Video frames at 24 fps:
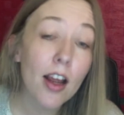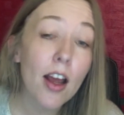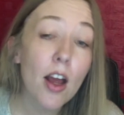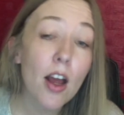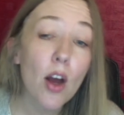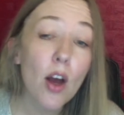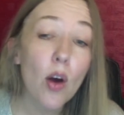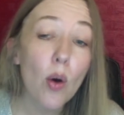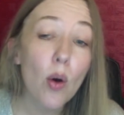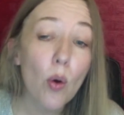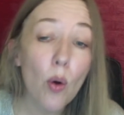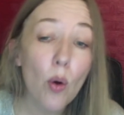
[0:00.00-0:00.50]

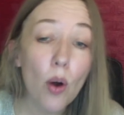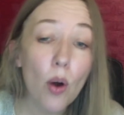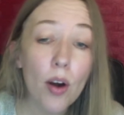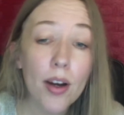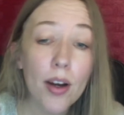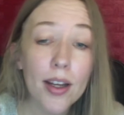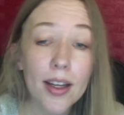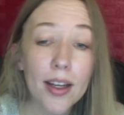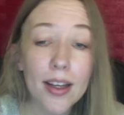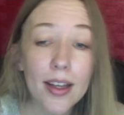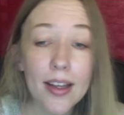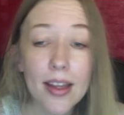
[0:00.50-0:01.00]
or
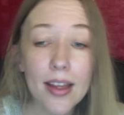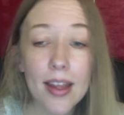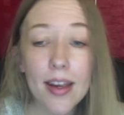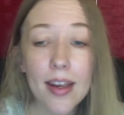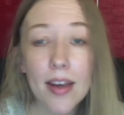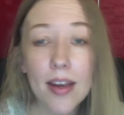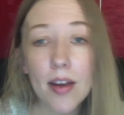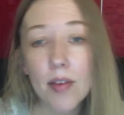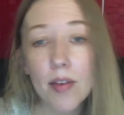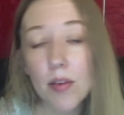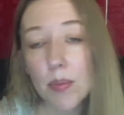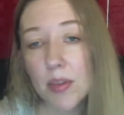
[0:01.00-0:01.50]
it
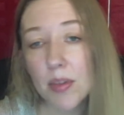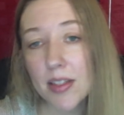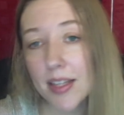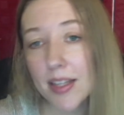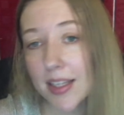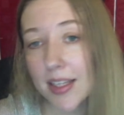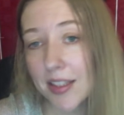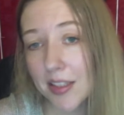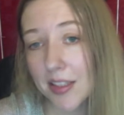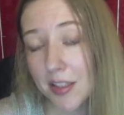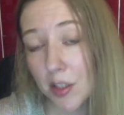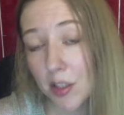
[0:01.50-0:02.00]
can
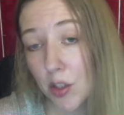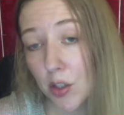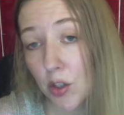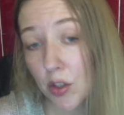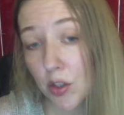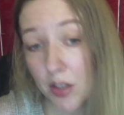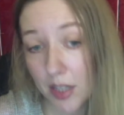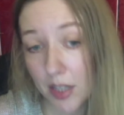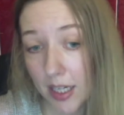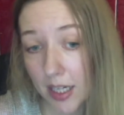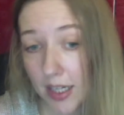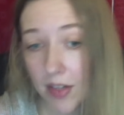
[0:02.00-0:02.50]
represent your
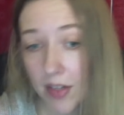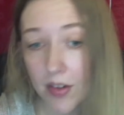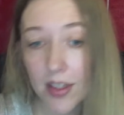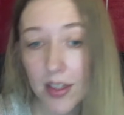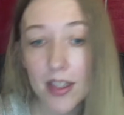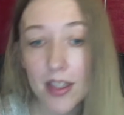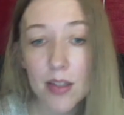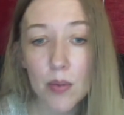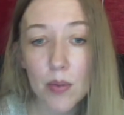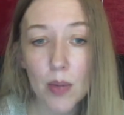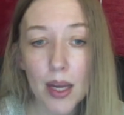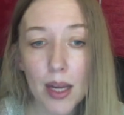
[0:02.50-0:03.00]
children
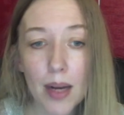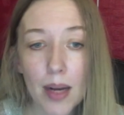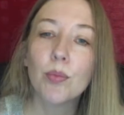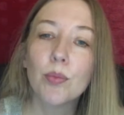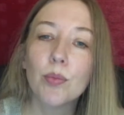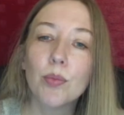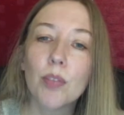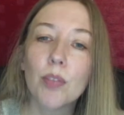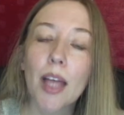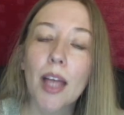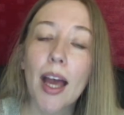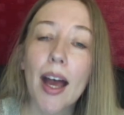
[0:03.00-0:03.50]
as well.
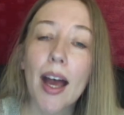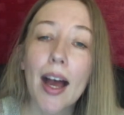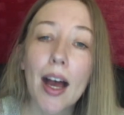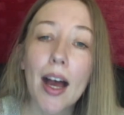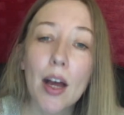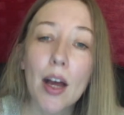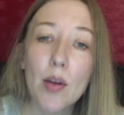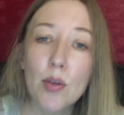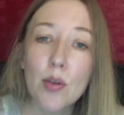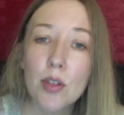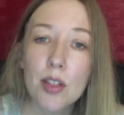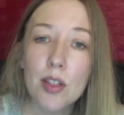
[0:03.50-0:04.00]
The
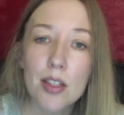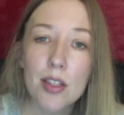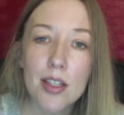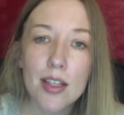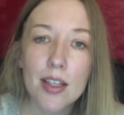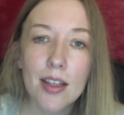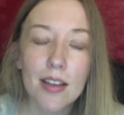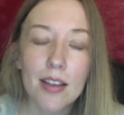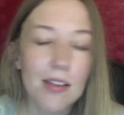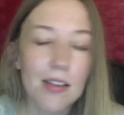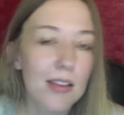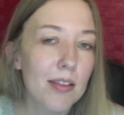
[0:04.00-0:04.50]
house
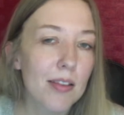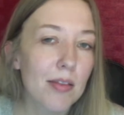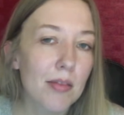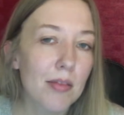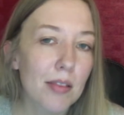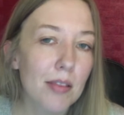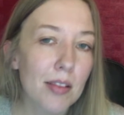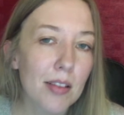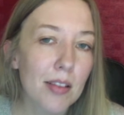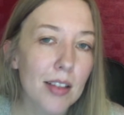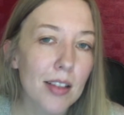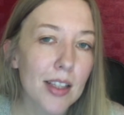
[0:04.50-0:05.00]

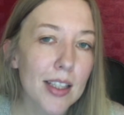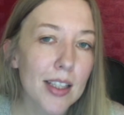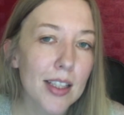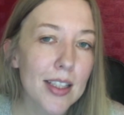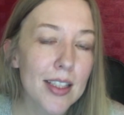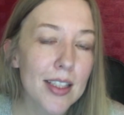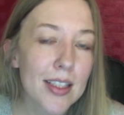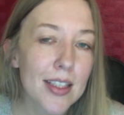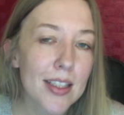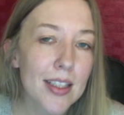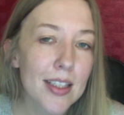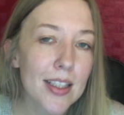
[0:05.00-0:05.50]

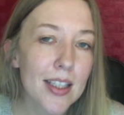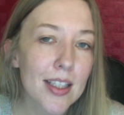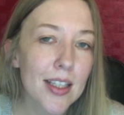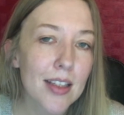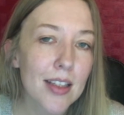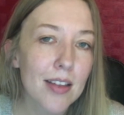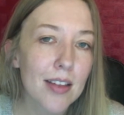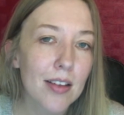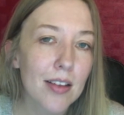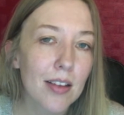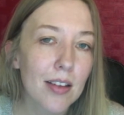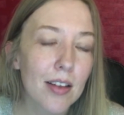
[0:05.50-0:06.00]
is
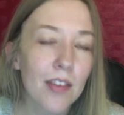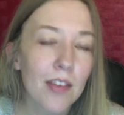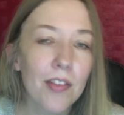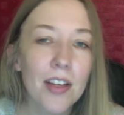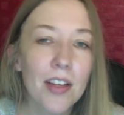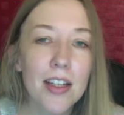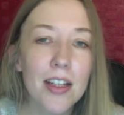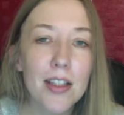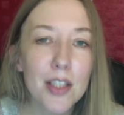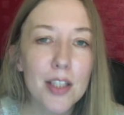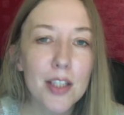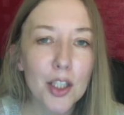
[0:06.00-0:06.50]
a
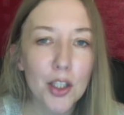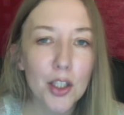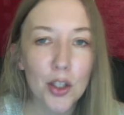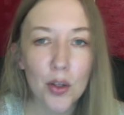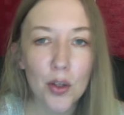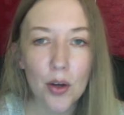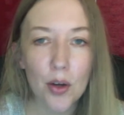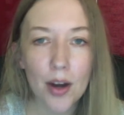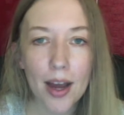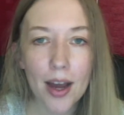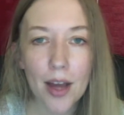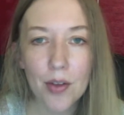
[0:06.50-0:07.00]
very
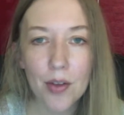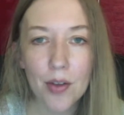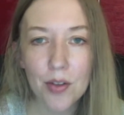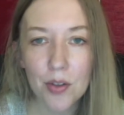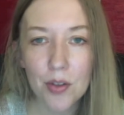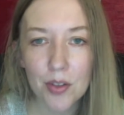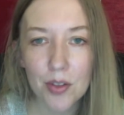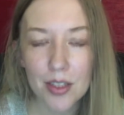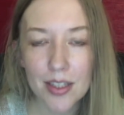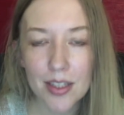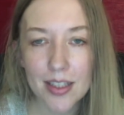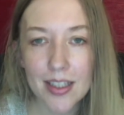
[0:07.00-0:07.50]
secure house.
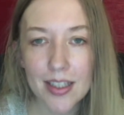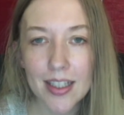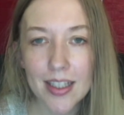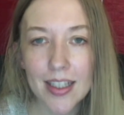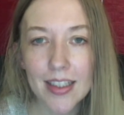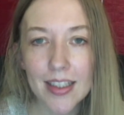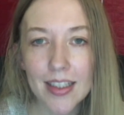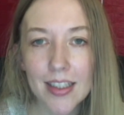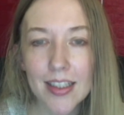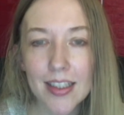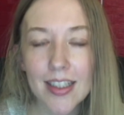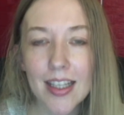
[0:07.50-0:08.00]
You can see
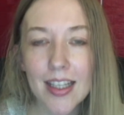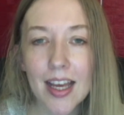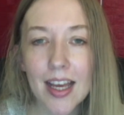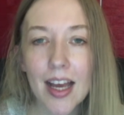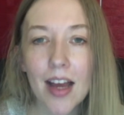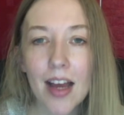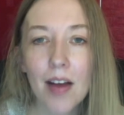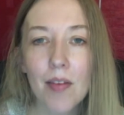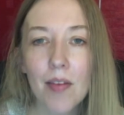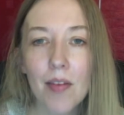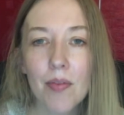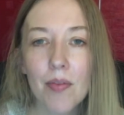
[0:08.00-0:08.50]
it's a